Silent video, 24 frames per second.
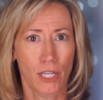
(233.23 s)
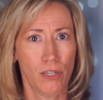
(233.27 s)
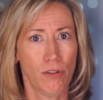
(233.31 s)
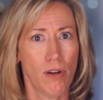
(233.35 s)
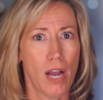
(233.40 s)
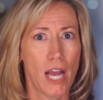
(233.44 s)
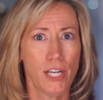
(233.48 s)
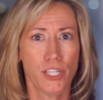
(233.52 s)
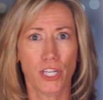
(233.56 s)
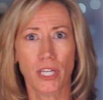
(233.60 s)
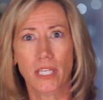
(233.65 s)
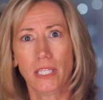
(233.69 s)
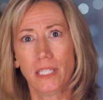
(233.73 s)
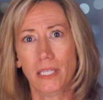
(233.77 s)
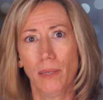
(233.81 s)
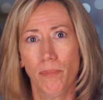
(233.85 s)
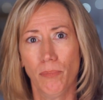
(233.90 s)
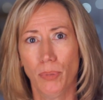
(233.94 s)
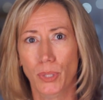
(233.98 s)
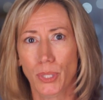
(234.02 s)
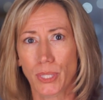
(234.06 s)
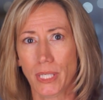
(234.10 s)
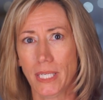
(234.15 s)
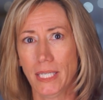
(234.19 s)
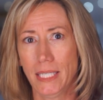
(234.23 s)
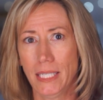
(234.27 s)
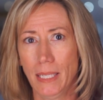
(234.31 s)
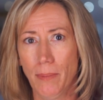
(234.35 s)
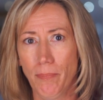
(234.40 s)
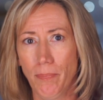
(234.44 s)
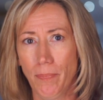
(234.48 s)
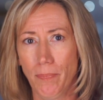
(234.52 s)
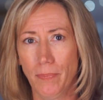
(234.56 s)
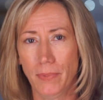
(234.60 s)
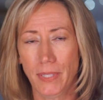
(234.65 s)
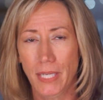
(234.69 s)
Crashing cymbals and
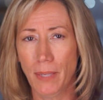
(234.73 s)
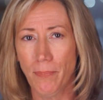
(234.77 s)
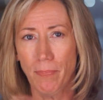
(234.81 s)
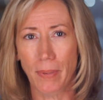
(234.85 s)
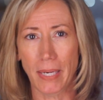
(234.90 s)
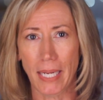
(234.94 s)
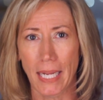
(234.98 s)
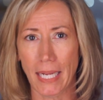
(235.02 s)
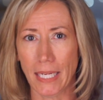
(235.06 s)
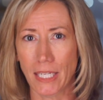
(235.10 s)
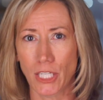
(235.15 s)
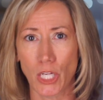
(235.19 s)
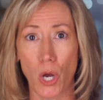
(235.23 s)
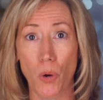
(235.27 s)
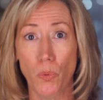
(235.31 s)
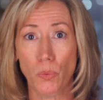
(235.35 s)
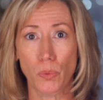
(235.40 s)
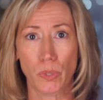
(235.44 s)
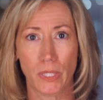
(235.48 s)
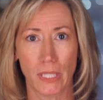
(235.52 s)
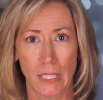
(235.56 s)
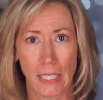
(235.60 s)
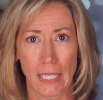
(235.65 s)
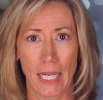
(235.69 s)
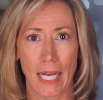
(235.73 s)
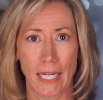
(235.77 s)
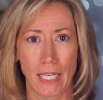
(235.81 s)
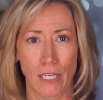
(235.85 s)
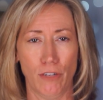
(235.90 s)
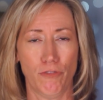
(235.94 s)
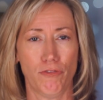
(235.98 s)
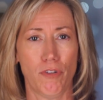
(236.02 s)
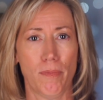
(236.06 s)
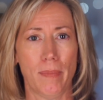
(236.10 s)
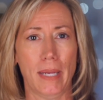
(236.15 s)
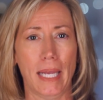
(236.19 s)
tim timpani don't cut
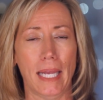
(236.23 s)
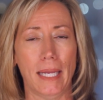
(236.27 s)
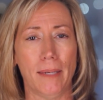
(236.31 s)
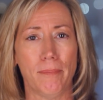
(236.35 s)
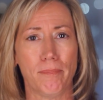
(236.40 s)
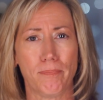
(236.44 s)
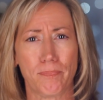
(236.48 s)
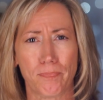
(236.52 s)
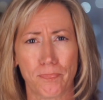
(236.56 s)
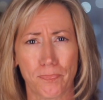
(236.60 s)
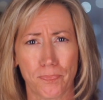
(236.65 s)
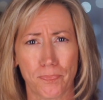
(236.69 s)
it for me.